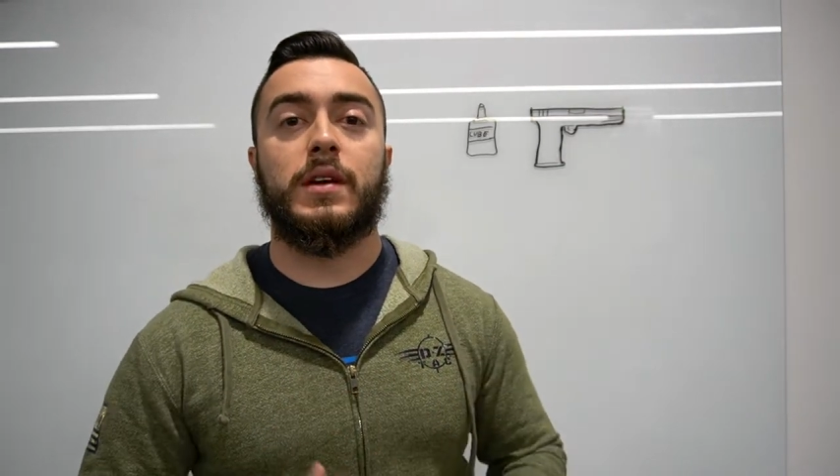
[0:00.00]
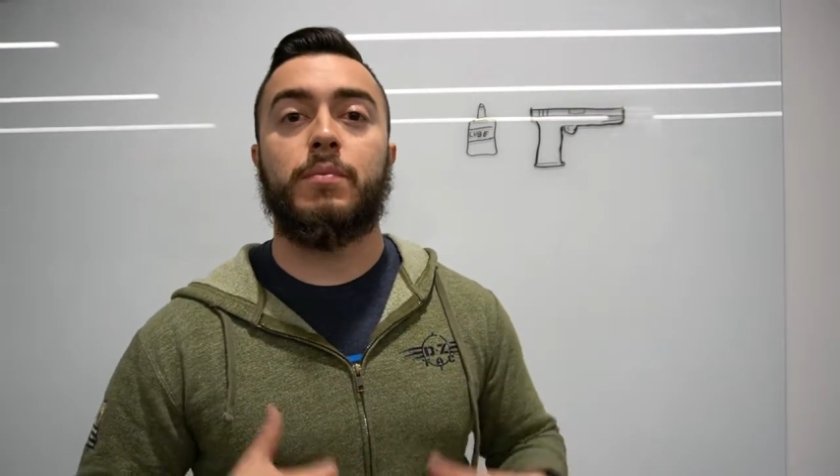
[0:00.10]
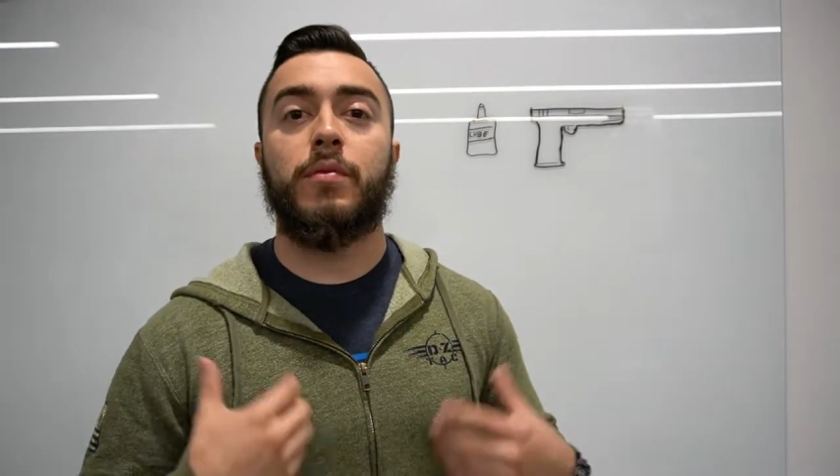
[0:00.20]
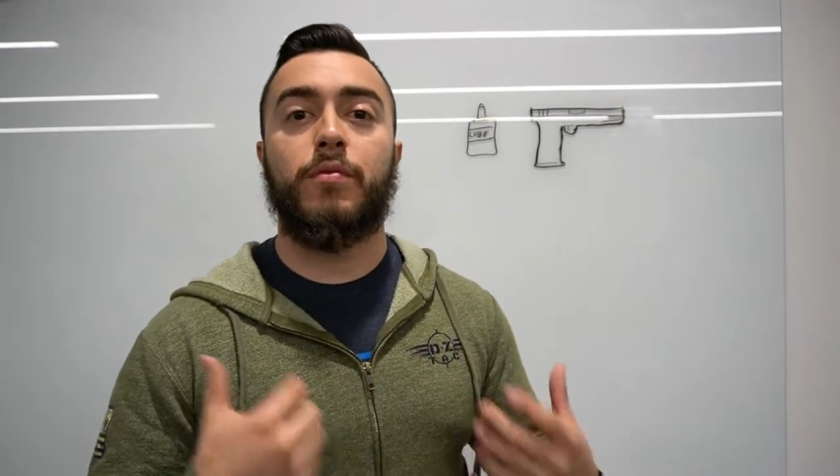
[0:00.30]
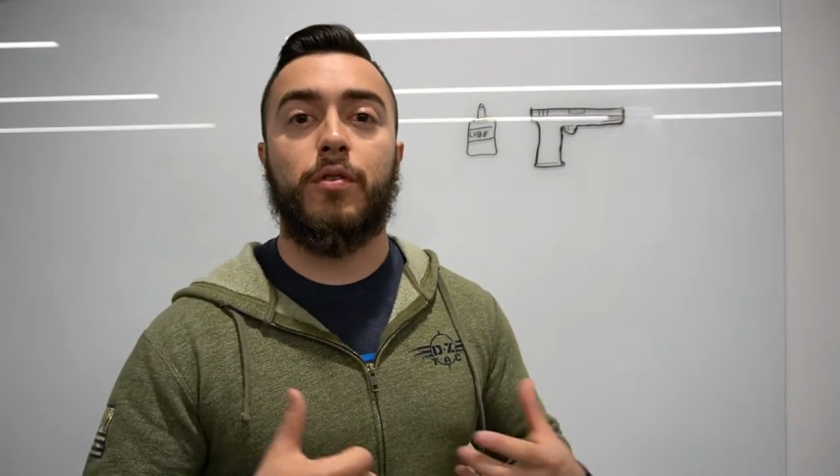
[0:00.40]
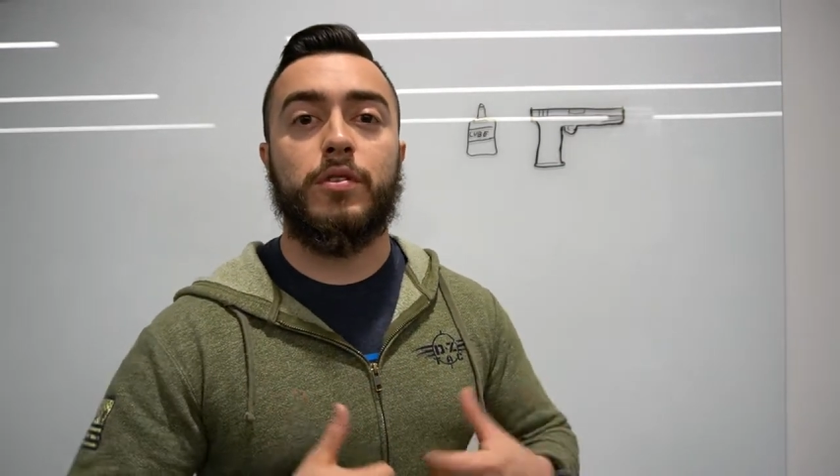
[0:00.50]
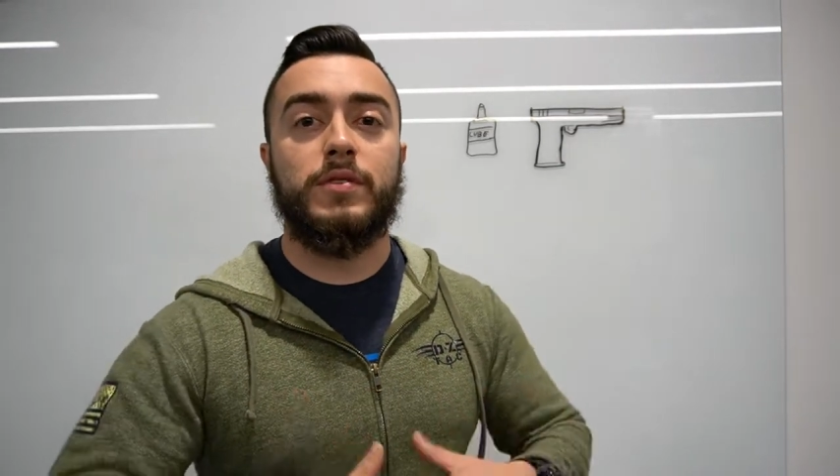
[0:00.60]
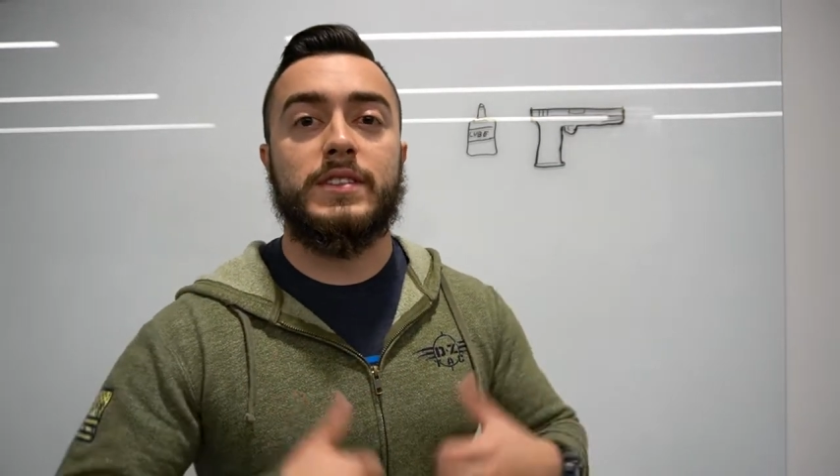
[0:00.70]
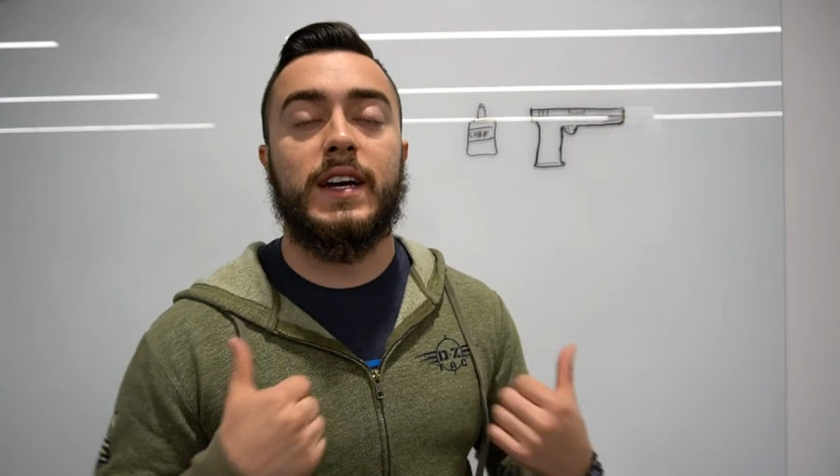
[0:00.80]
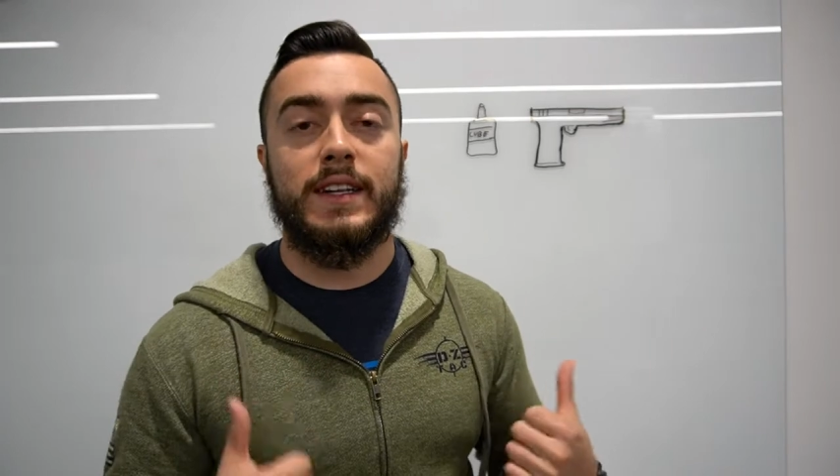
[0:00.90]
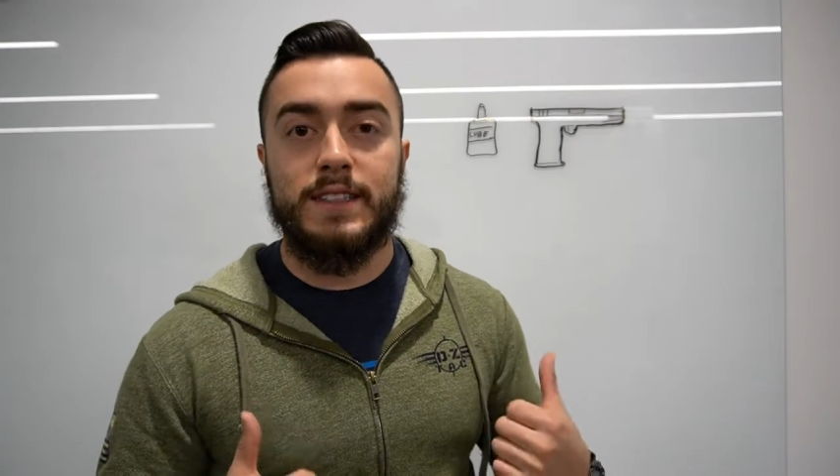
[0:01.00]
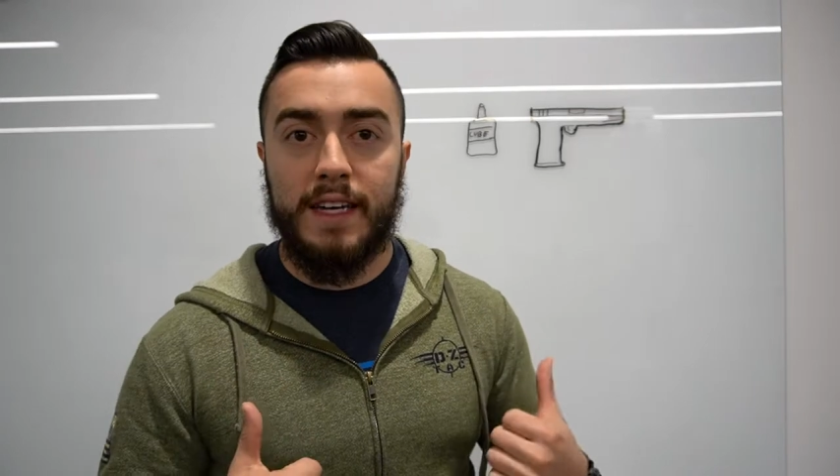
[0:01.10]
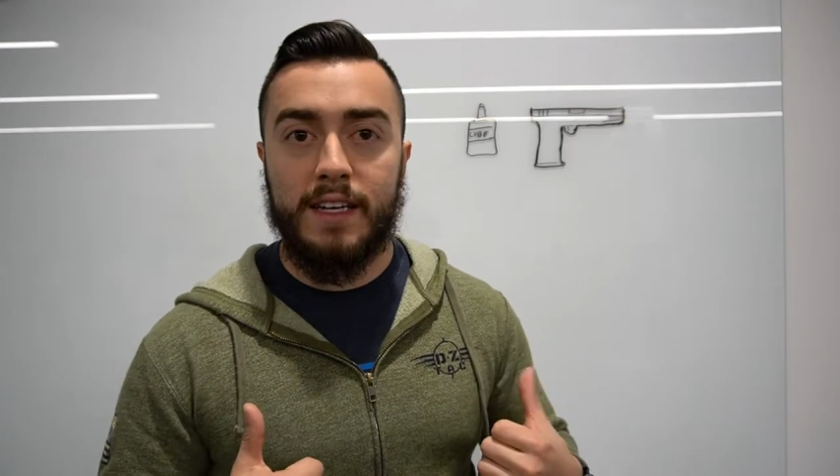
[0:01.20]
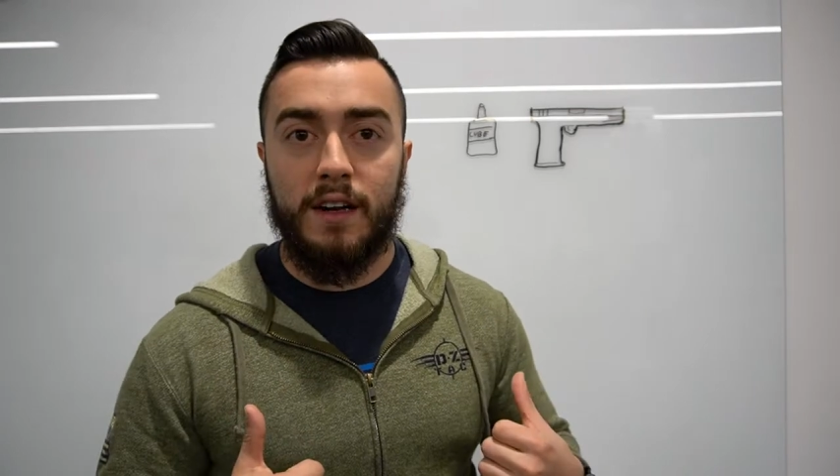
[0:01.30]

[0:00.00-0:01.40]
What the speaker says: and before you decide to take it